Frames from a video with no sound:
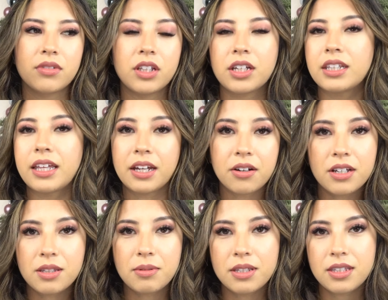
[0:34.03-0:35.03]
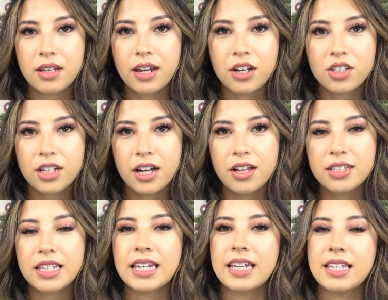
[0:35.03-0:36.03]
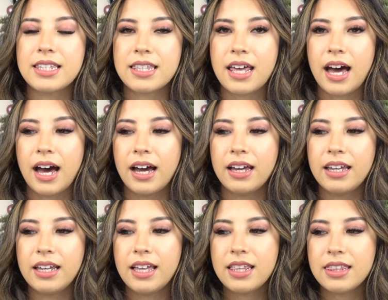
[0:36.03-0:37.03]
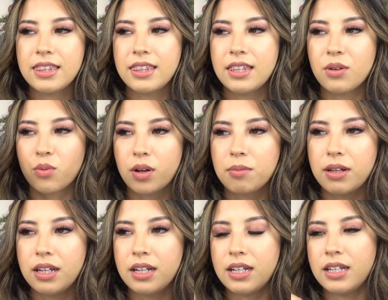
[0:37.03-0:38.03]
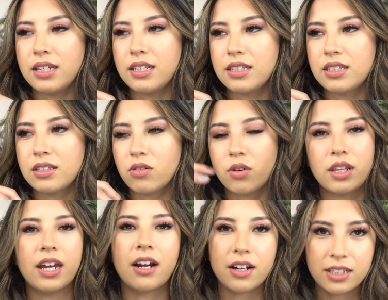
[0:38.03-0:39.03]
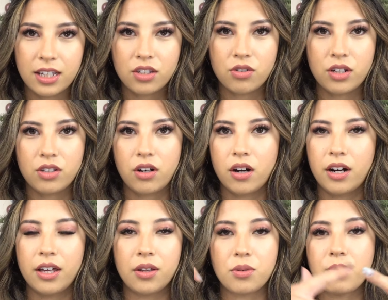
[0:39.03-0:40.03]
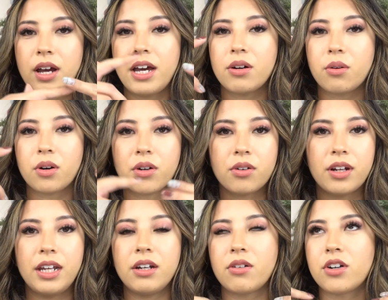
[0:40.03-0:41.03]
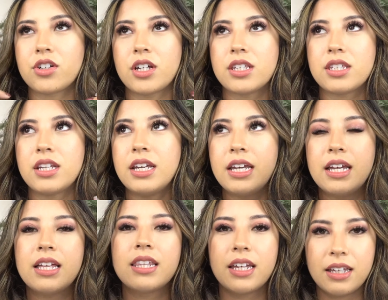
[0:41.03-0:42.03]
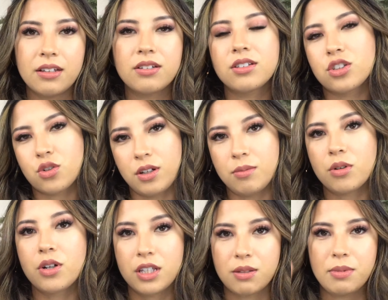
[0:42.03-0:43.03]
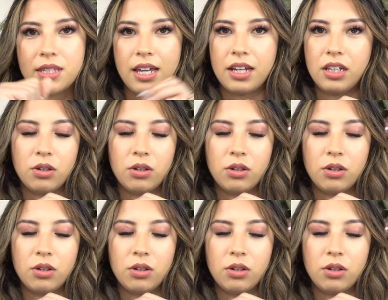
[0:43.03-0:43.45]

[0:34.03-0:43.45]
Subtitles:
looking like Christmas hairstyles is that the ribbon is, or the hair accessories are either red or green, or just they scream Christmas at